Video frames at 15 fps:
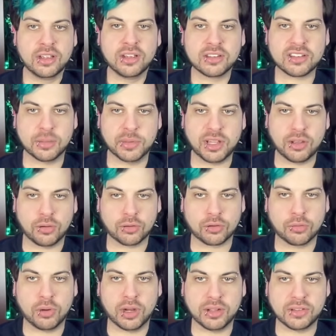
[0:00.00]
some of the older
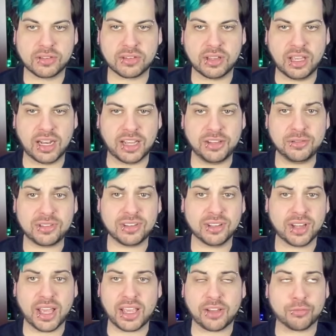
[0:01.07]
ones. And I used to
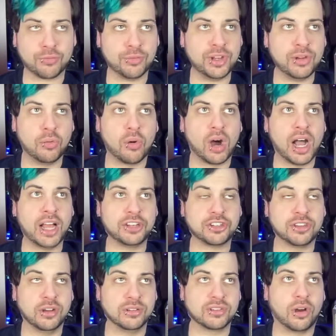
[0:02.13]
like rewatch
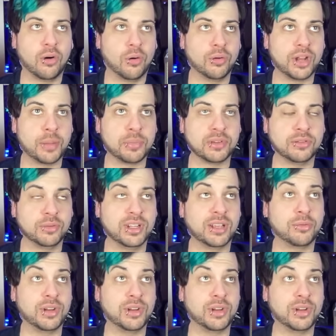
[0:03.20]
those old episodes.